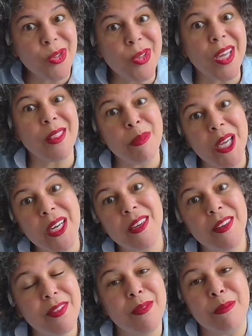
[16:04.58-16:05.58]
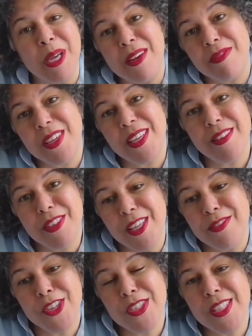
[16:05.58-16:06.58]
you get the benefit of
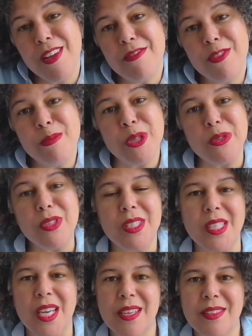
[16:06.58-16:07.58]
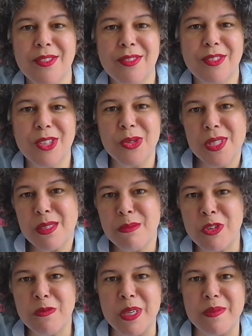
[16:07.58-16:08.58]
giving yourself a boost and doing some
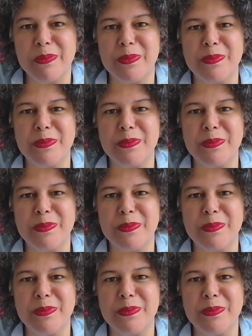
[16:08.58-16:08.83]
movement.